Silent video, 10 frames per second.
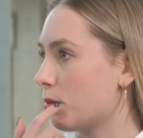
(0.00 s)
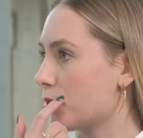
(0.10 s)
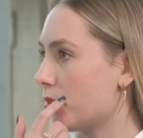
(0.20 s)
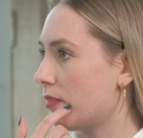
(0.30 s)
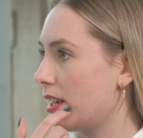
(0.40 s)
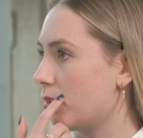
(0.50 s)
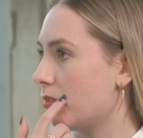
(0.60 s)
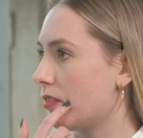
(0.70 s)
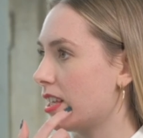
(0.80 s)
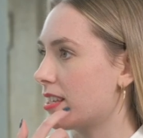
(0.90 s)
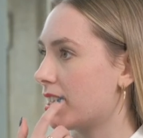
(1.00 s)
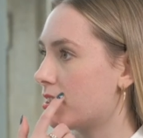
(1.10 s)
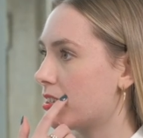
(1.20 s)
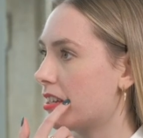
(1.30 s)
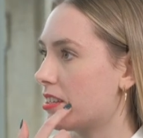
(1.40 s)
also a fan of, is
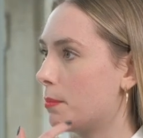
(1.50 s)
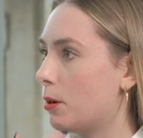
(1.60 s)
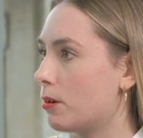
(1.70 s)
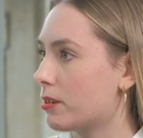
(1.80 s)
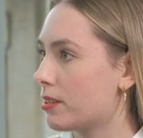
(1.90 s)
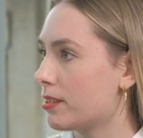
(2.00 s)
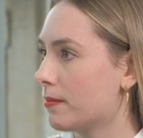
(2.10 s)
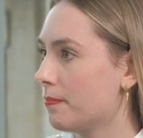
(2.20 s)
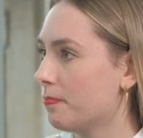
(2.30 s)
Exercise in a Box.